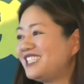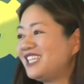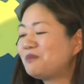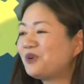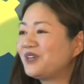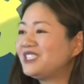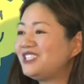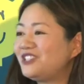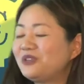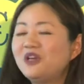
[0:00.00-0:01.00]
it did point
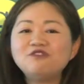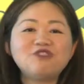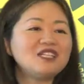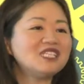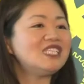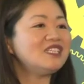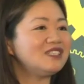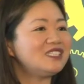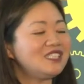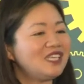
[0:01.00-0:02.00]
to
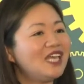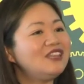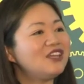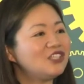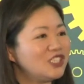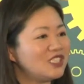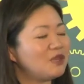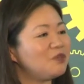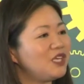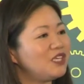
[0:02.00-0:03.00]
volatility in their
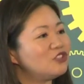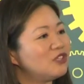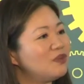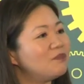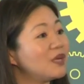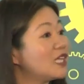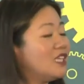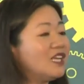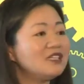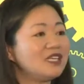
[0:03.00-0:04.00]
GDP driven
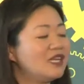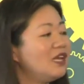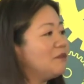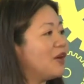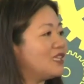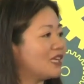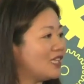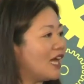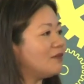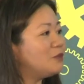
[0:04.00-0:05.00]
clearly by the
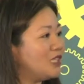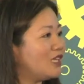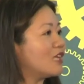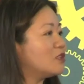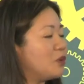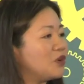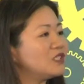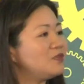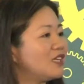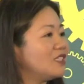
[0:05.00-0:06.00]
collapse in
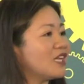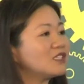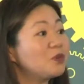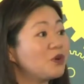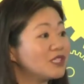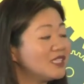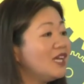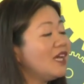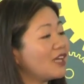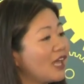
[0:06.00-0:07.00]
exports, because exports
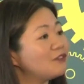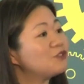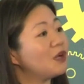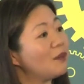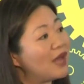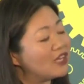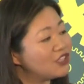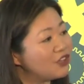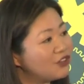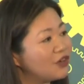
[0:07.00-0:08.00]
account for about
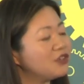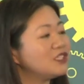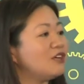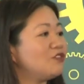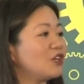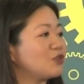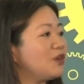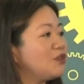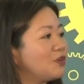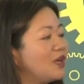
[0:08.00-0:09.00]
a third of their
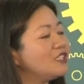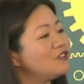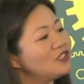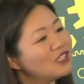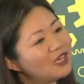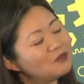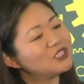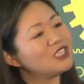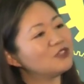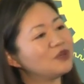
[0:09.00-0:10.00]
growth rate. Of their
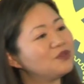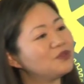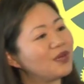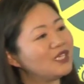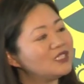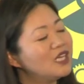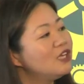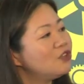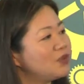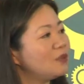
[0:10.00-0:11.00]
9% growth rate,
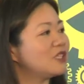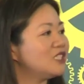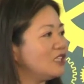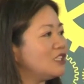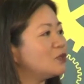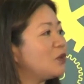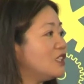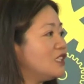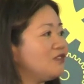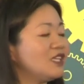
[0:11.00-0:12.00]
3 percentage
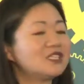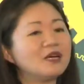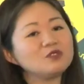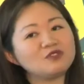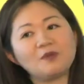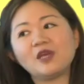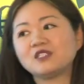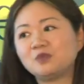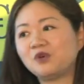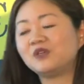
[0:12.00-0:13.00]
points of it comes from
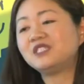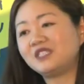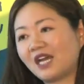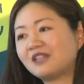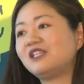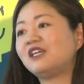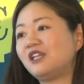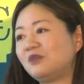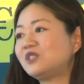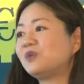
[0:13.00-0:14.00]
exports, and that
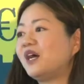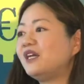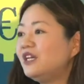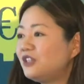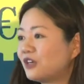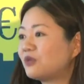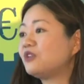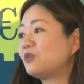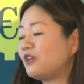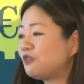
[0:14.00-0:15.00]
clearly was why their
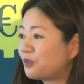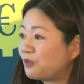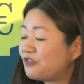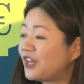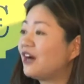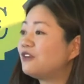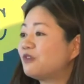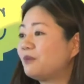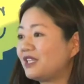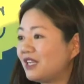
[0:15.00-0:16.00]
growth rate fell
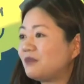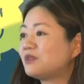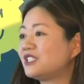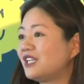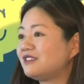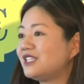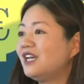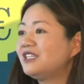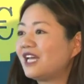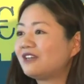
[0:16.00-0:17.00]
from about 9%
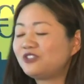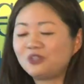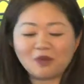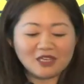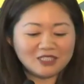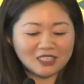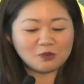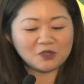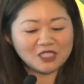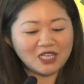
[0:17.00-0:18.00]
down to about
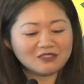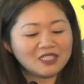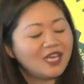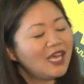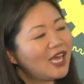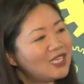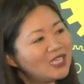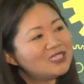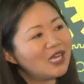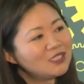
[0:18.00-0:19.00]
6%. And
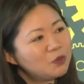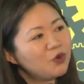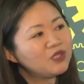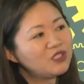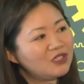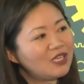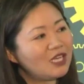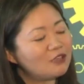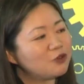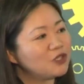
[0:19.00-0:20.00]
it does point to the
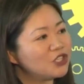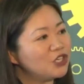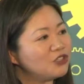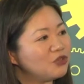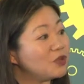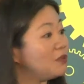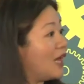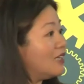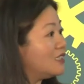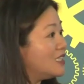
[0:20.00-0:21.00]
need for internal
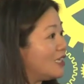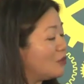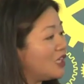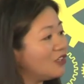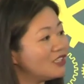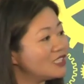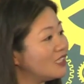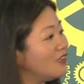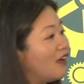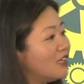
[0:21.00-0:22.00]
rebalancing. We hear this
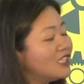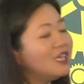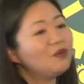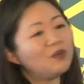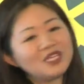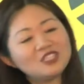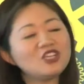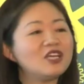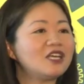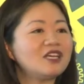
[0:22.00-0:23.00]
a lot. When is
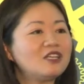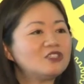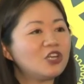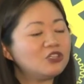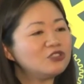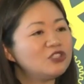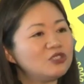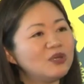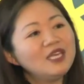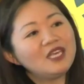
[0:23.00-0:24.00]
China going to turn
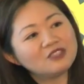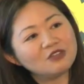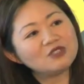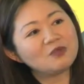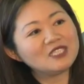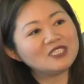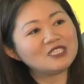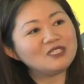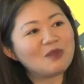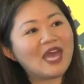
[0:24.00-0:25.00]
to its own
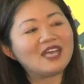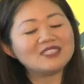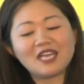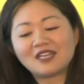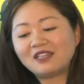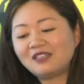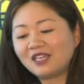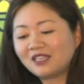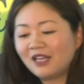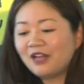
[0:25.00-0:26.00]
domestic demand? And I
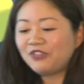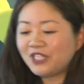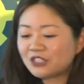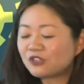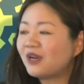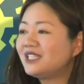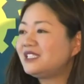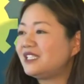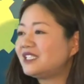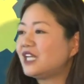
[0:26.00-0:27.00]
think this
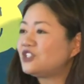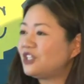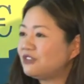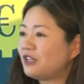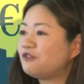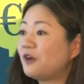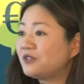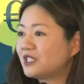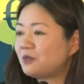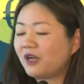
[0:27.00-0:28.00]
crisis has certainly
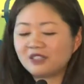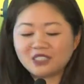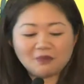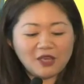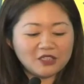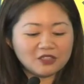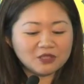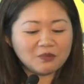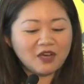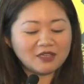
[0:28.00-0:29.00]
focused
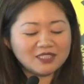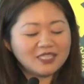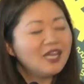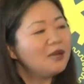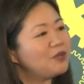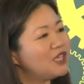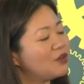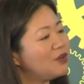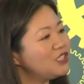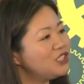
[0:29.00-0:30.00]
policymakers' minds. But the
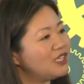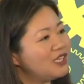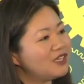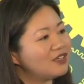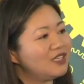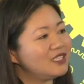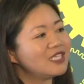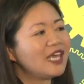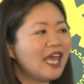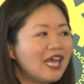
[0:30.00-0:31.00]
question here is,
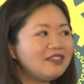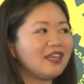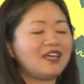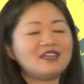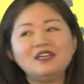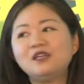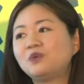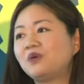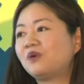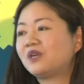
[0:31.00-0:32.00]
can they
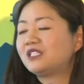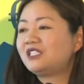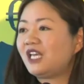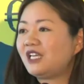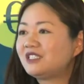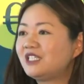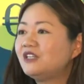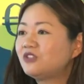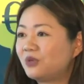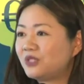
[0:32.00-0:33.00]
reorientate
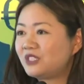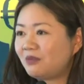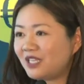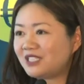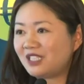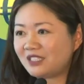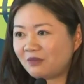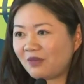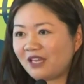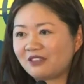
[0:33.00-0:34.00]
towards domestic
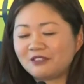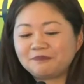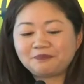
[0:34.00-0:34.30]
demand?